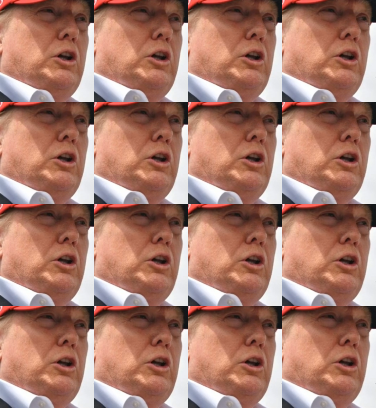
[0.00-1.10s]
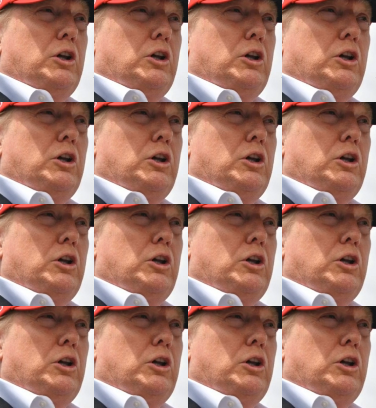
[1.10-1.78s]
Nothing is said.